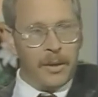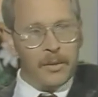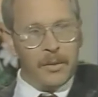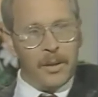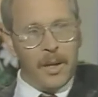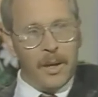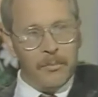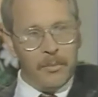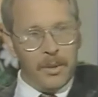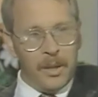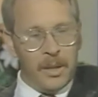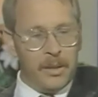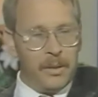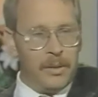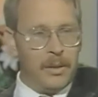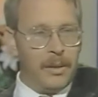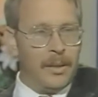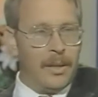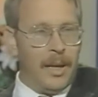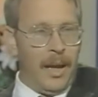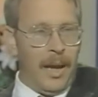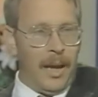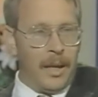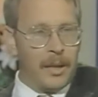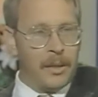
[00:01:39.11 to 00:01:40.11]
So that means the
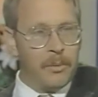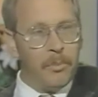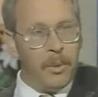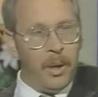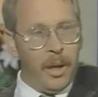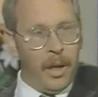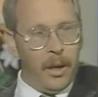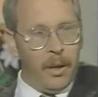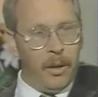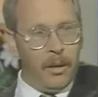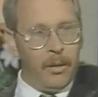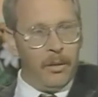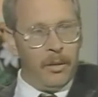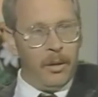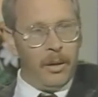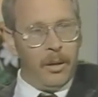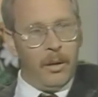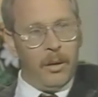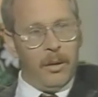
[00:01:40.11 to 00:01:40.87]
taxpayer